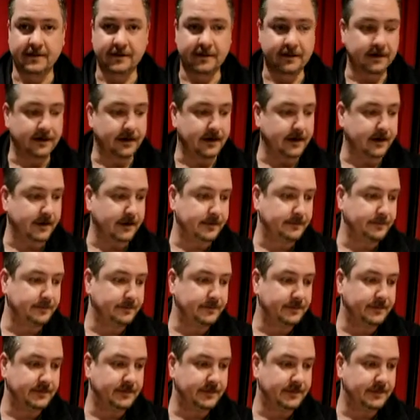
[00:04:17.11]
or
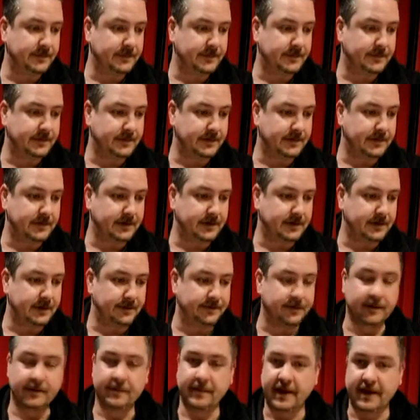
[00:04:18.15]

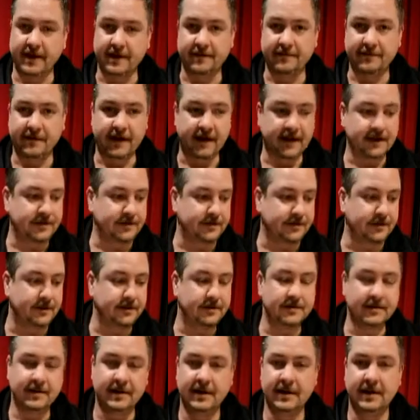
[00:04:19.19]
different
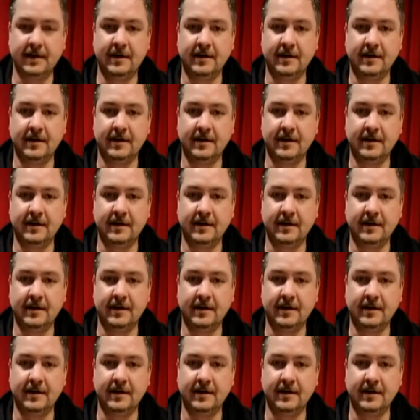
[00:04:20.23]
manufacturers.